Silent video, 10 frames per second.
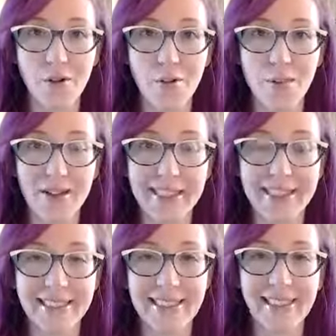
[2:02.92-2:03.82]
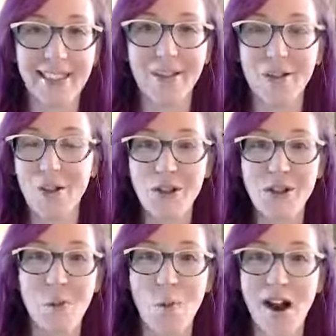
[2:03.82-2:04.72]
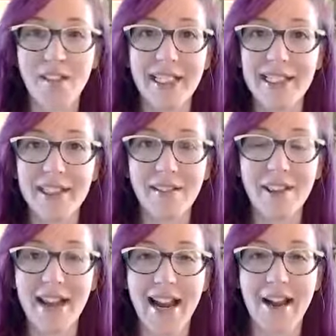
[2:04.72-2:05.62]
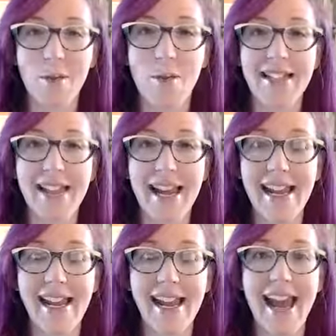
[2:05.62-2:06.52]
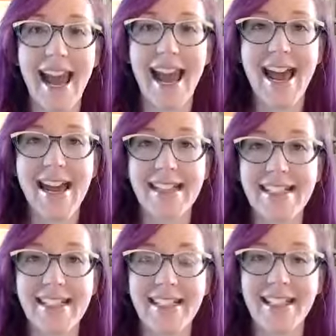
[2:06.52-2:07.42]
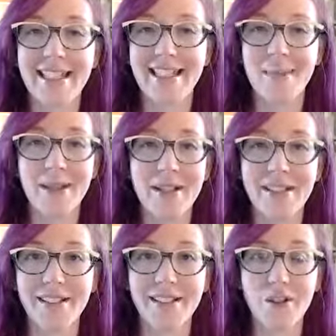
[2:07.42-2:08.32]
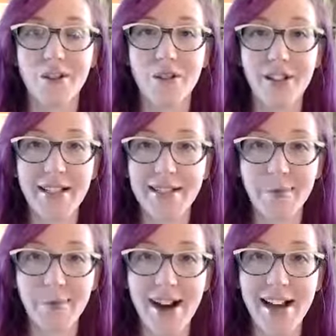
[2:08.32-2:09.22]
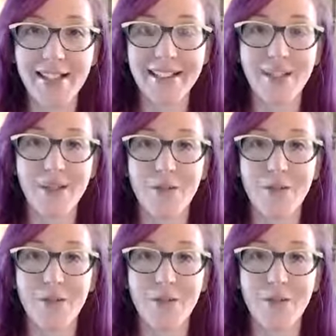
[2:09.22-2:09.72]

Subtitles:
America. So just a wild idea that I had one day, and it's been a crazy ride.